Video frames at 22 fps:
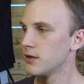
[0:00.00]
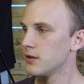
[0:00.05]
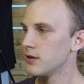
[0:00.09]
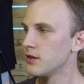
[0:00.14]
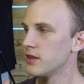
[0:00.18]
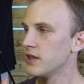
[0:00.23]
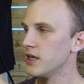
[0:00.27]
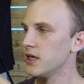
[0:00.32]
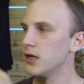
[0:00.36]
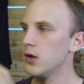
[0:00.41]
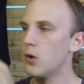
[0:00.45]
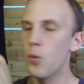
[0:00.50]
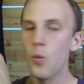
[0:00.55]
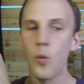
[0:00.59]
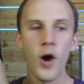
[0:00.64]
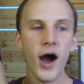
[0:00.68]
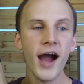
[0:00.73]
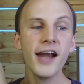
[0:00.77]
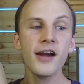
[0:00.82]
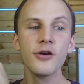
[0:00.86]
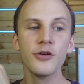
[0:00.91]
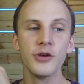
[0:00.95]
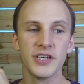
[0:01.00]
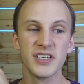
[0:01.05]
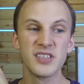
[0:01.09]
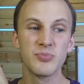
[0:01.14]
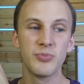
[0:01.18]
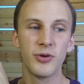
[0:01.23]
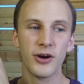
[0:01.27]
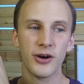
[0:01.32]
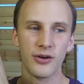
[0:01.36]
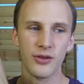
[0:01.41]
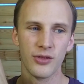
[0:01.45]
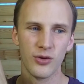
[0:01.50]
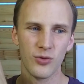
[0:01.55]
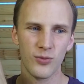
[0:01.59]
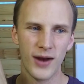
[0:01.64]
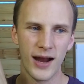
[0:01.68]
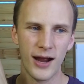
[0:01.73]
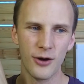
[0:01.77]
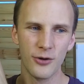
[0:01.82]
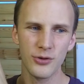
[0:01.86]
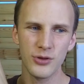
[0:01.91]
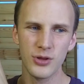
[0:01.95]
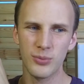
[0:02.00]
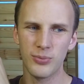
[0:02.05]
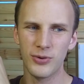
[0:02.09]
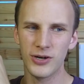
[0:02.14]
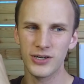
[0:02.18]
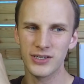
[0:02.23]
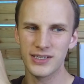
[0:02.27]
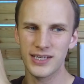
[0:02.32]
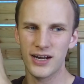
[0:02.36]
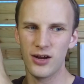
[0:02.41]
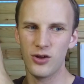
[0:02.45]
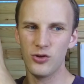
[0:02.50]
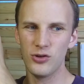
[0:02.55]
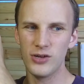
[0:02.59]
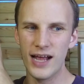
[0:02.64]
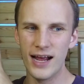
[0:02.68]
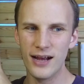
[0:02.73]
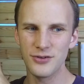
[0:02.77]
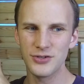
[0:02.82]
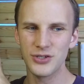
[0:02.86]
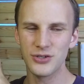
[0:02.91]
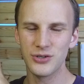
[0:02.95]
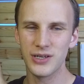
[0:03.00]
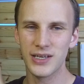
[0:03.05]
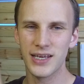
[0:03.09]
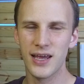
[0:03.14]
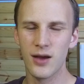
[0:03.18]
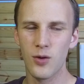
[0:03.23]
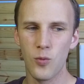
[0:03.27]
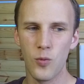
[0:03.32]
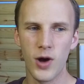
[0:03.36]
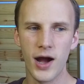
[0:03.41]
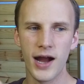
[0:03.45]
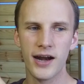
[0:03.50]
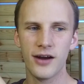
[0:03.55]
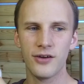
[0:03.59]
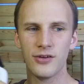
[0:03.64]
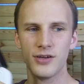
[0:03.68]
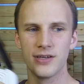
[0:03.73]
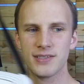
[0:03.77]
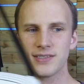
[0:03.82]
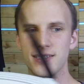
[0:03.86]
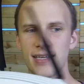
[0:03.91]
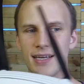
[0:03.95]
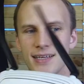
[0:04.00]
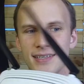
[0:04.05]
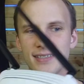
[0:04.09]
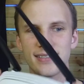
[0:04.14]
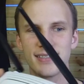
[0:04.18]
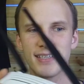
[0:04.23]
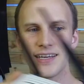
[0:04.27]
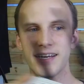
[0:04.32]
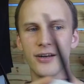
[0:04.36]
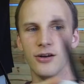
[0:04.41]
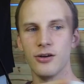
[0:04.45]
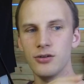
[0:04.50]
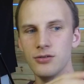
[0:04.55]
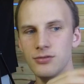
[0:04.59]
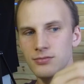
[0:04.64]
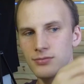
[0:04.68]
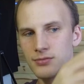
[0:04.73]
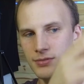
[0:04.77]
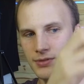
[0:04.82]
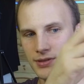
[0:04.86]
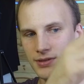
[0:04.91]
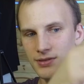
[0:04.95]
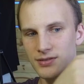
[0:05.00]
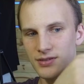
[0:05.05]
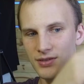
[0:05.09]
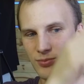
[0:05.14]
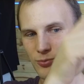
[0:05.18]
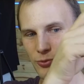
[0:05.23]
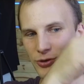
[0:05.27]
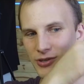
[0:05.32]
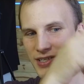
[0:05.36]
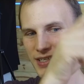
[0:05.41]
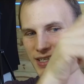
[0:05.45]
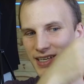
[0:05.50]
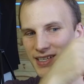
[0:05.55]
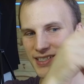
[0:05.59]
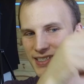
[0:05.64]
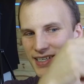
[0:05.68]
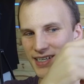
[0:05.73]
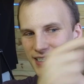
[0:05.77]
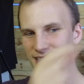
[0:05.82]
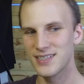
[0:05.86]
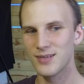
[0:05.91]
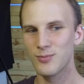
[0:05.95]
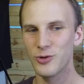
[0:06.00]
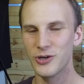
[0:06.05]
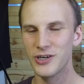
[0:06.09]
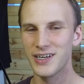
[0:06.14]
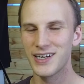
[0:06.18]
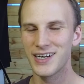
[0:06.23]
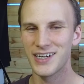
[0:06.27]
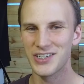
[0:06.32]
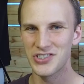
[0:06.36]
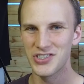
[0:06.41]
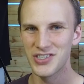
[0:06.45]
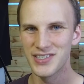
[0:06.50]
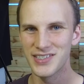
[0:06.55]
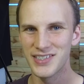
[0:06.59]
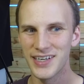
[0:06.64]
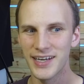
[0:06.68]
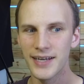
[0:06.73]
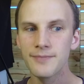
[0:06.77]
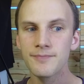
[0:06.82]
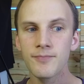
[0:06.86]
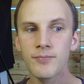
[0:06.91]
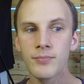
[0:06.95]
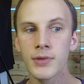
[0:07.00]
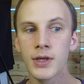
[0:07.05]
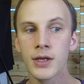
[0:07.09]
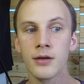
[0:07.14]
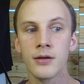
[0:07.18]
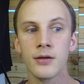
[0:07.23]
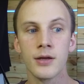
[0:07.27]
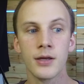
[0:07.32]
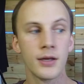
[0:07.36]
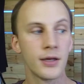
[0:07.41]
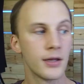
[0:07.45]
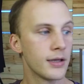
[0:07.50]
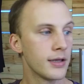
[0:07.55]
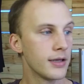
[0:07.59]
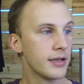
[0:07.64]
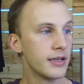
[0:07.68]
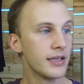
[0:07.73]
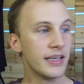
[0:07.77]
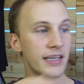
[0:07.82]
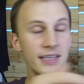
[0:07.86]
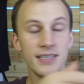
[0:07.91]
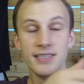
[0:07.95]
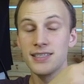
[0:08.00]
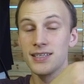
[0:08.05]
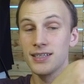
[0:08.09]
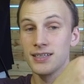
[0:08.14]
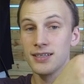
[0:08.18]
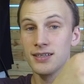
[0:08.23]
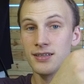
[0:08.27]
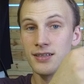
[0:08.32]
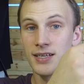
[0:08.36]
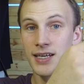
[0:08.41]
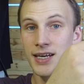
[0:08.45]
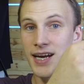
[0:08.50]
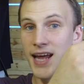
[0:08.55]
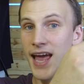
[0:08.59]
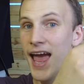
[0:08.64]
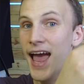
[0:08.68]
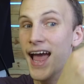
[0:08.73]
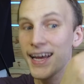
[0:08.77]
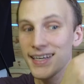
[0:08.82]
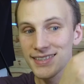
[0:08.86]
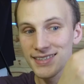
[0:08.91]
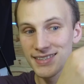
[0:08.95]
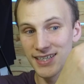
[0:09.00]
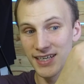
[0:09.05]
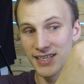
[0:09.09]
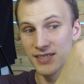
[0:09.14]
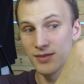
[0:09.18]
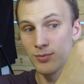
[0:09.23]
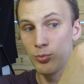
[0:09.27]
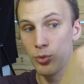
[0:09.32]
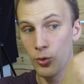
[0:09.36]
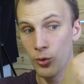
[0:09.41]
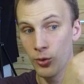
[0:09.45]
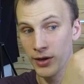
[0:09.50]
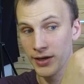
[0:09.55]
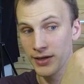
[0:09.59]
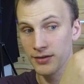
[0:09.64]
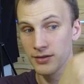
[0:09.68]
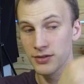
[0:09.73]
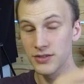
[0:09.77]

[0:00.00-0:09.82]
The wireless part of the router, the part that allows you to get wireless signal, just point to the antenna somewhere you can actually see it, is an access point.